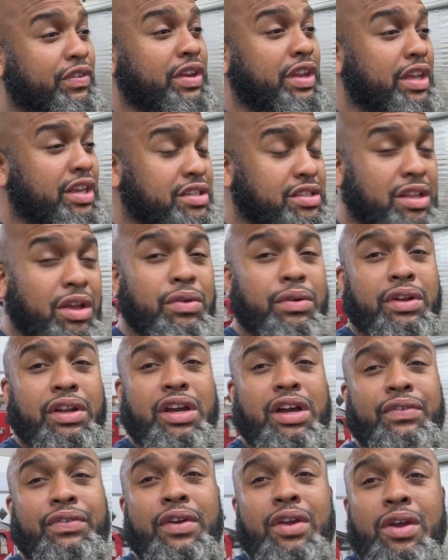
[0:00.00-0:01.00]
is long
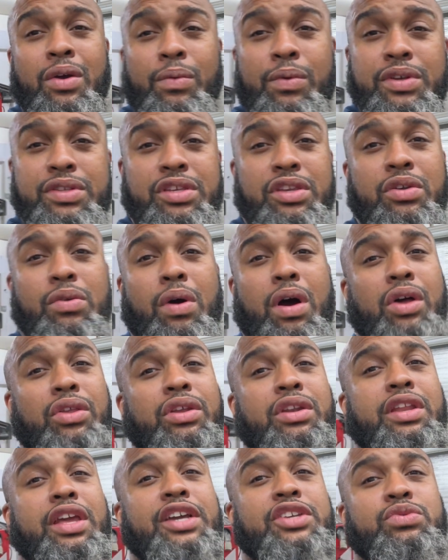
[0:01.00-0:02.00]
enough, we'll see you all
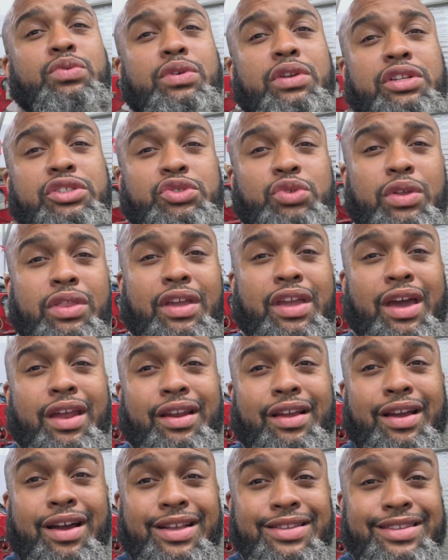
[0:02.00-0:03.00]
in the next one. Enjoy the kind
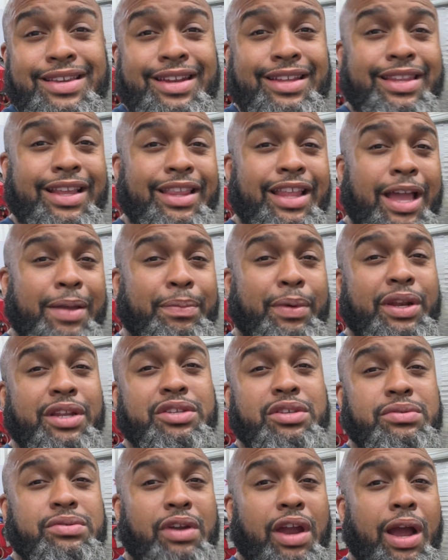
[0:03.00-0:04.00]
of content. Hit that like button,
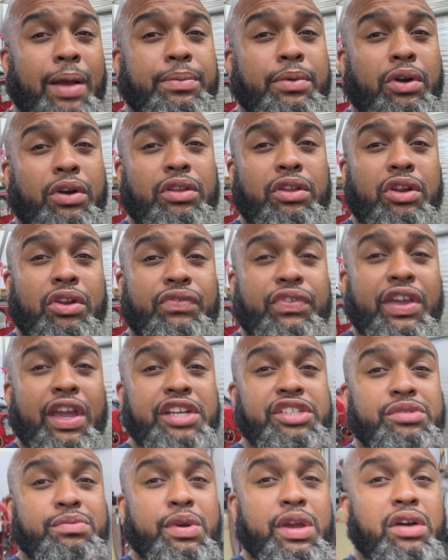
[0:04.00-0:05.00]
subscribe, turn on the
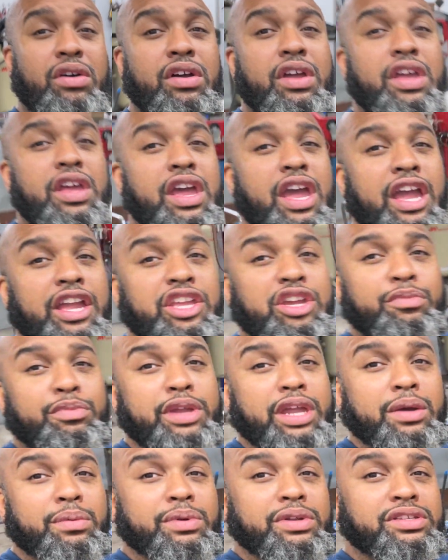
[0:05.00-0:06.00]
notification bell, and you'll
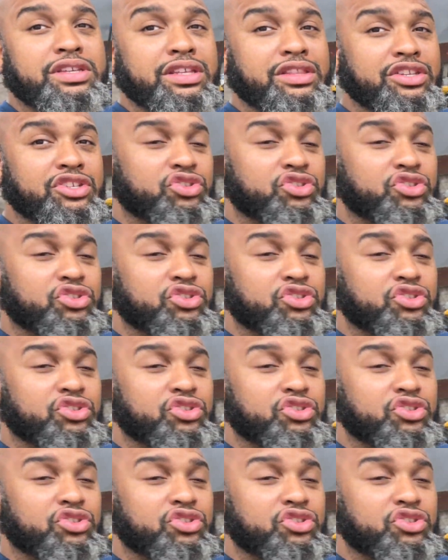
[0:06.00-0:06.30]
be able to see this